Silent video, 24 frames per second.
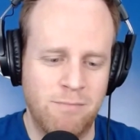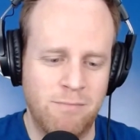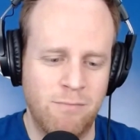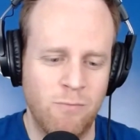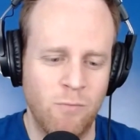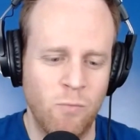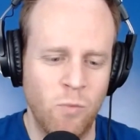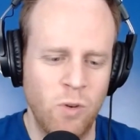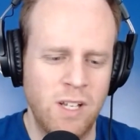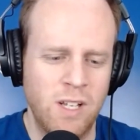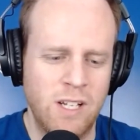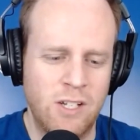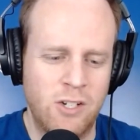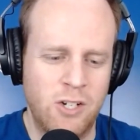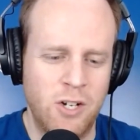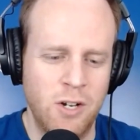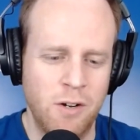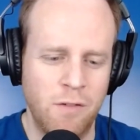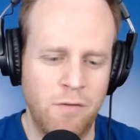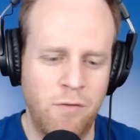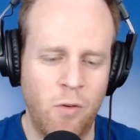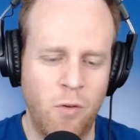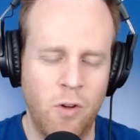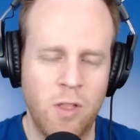really cheer
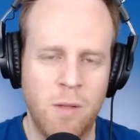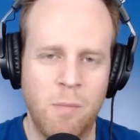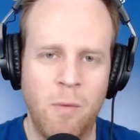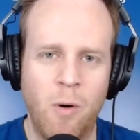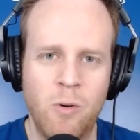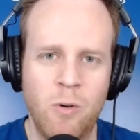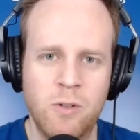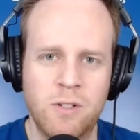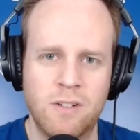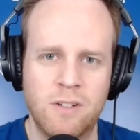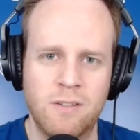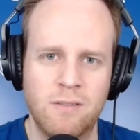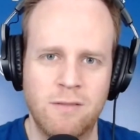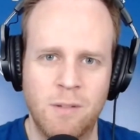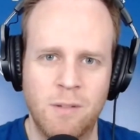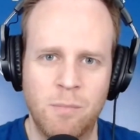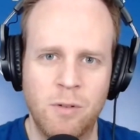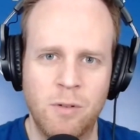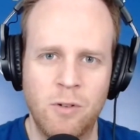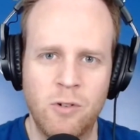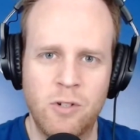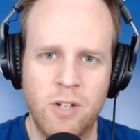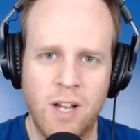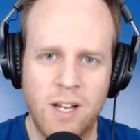for the most, the
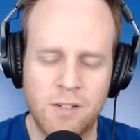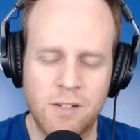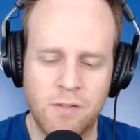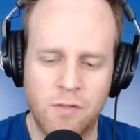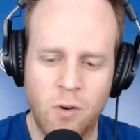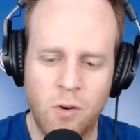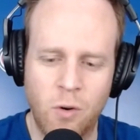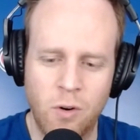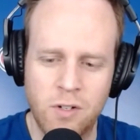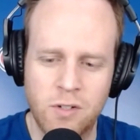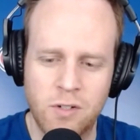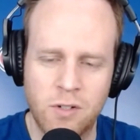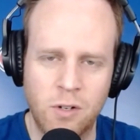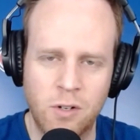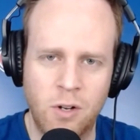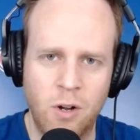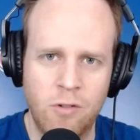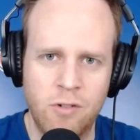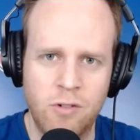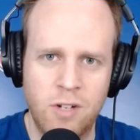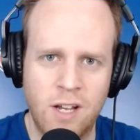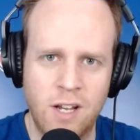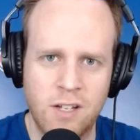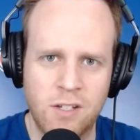Blue Jays, of course. So go
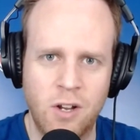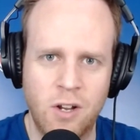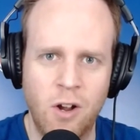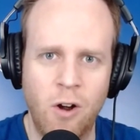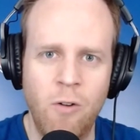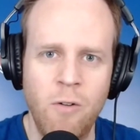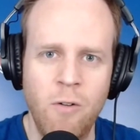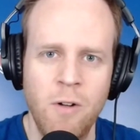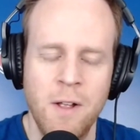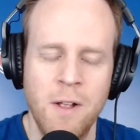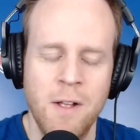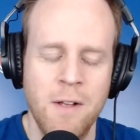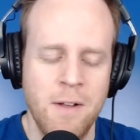Jays, go.